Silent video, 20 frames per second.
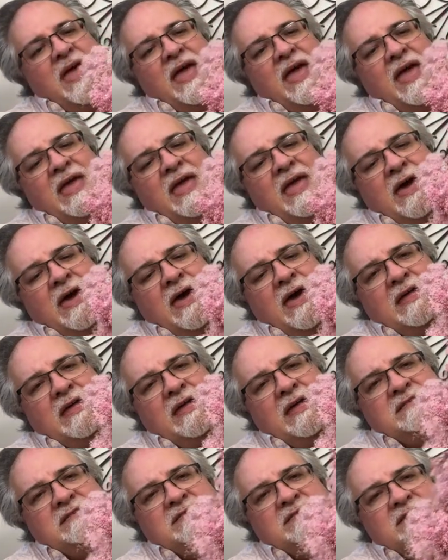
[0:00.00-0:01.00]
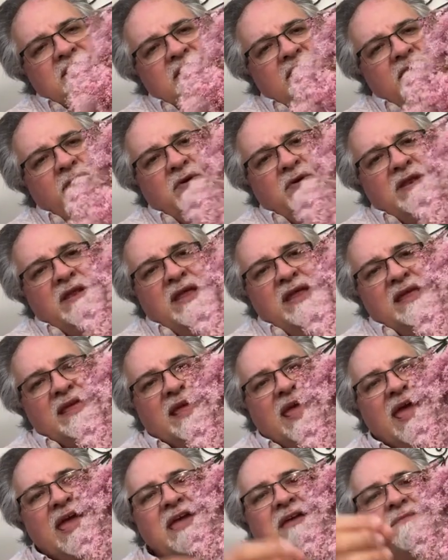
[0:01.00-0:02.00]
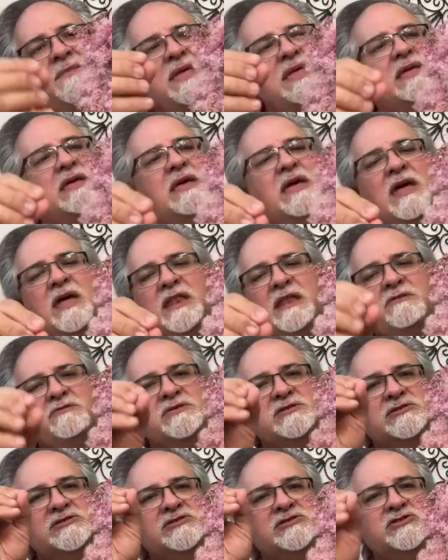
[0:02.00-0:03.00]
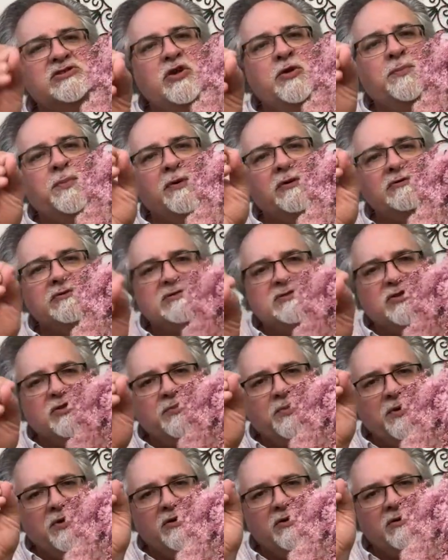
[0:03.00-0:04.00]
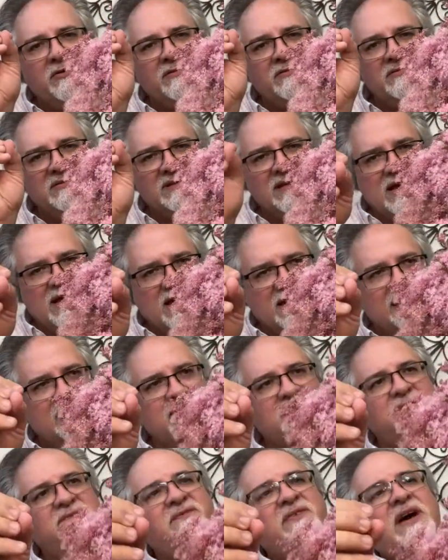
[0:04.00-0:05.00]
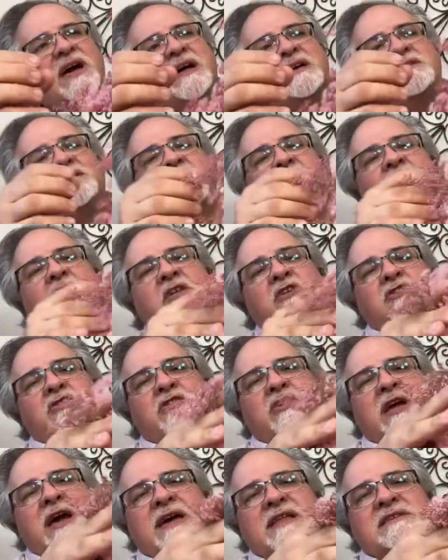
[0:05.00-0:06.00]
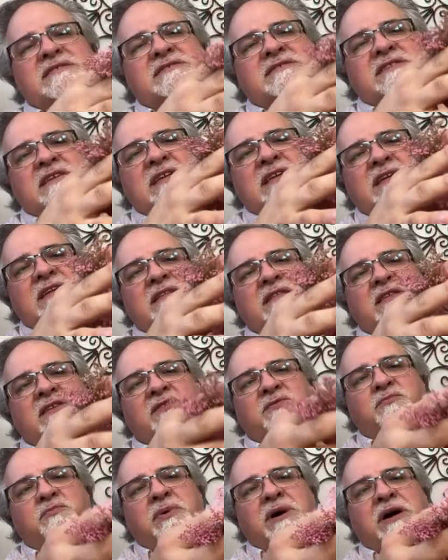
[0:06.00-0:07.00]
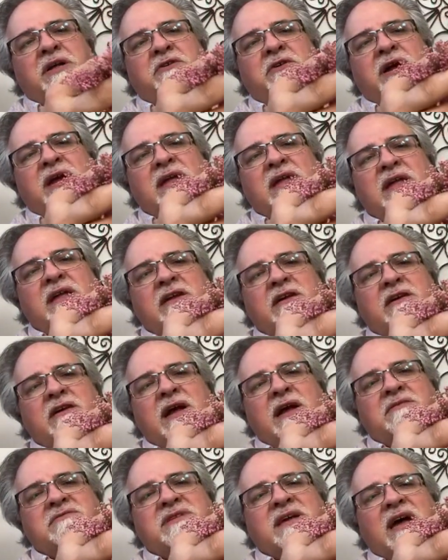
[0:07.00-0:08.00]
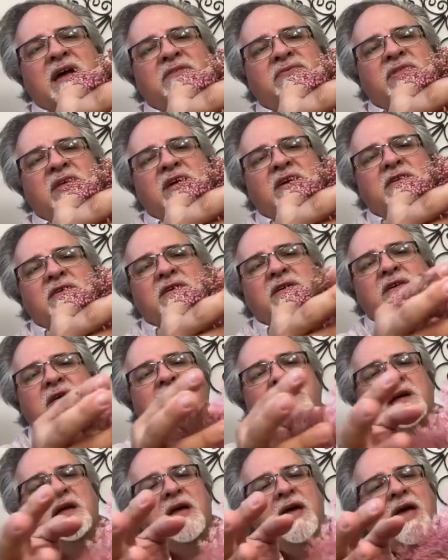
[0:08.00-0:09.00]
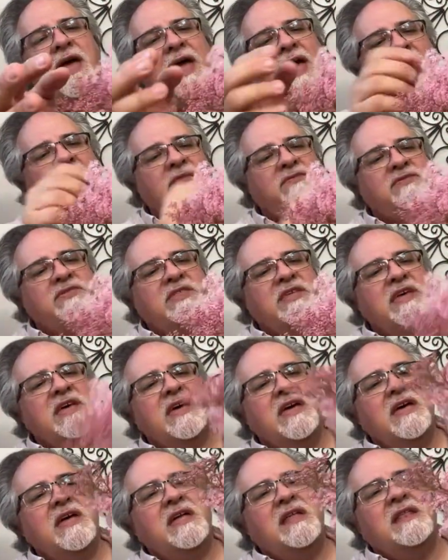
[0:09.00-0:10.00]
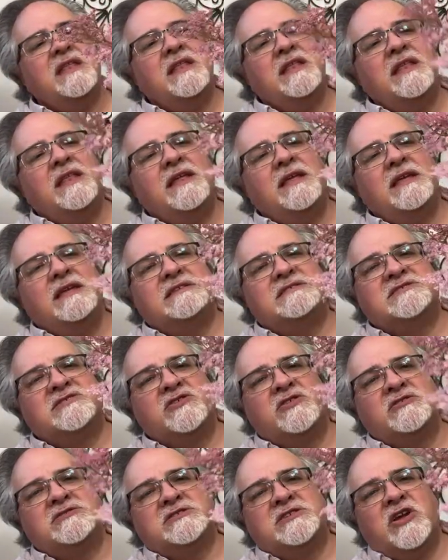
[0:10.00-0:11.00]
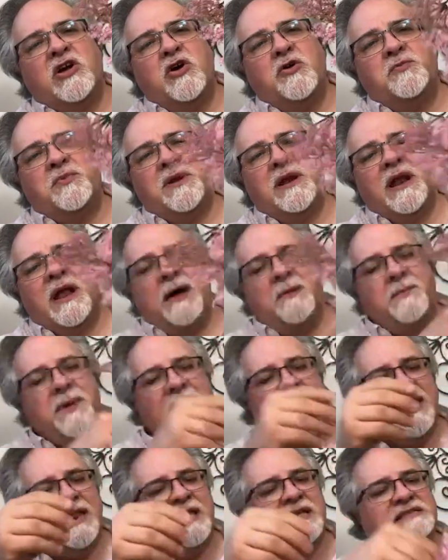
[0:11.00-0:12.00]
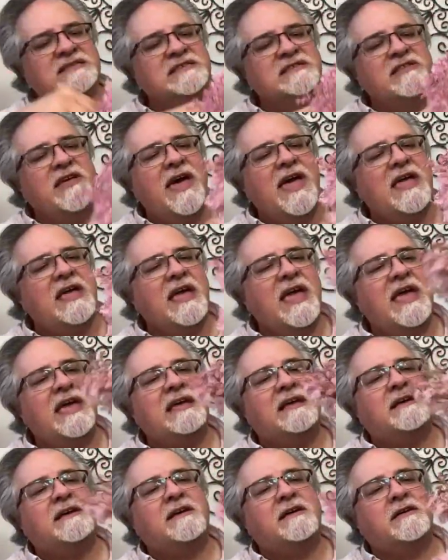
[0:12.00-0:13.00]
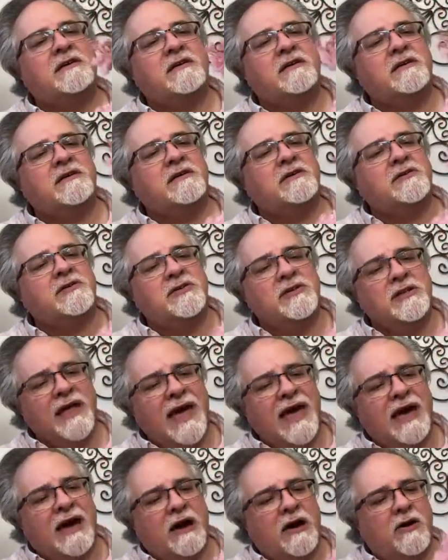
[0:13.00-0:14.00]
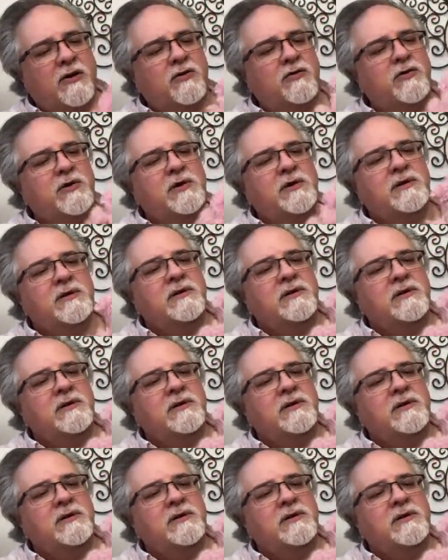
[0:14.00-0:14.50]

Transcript: And when it came in, it was super, super tight. In fact, you can kind of see this bud right here, how tight they are. And then it starts to open up. And it's like a cloud.